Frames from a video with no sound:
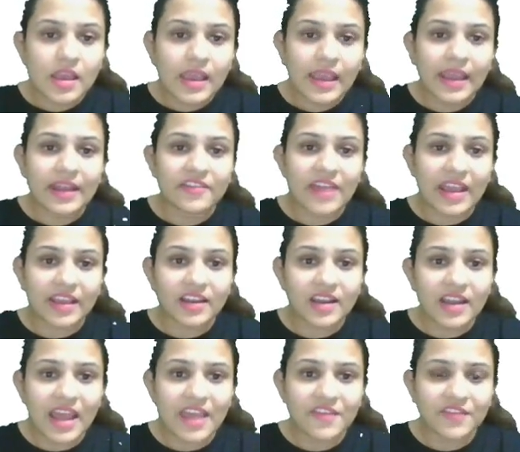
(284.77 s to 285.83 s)
In regular
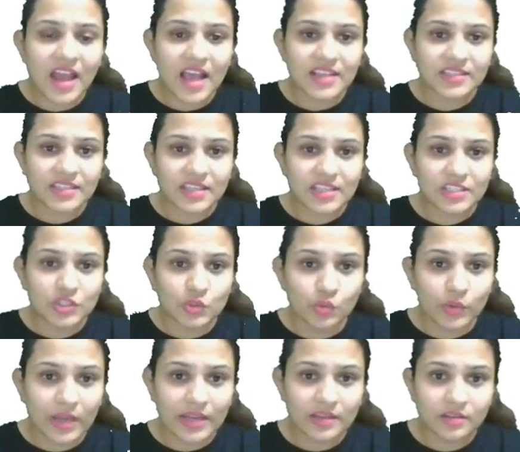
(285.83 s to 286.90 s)
live classes, you
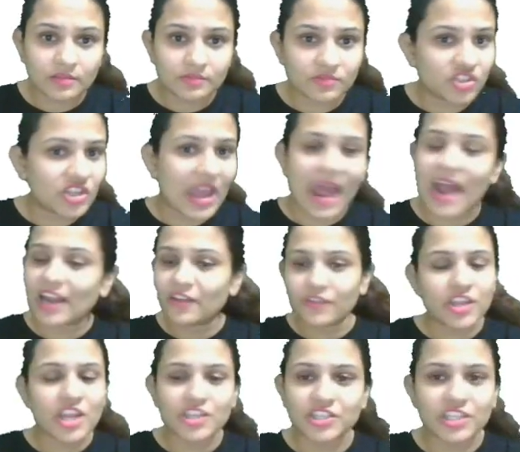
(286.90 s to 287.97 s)
can chat with
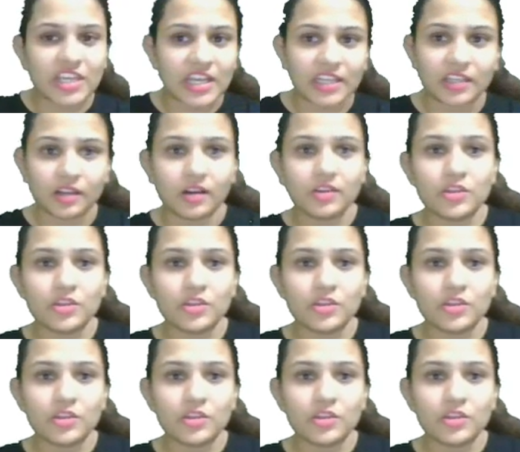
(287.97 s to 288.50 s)
the educator,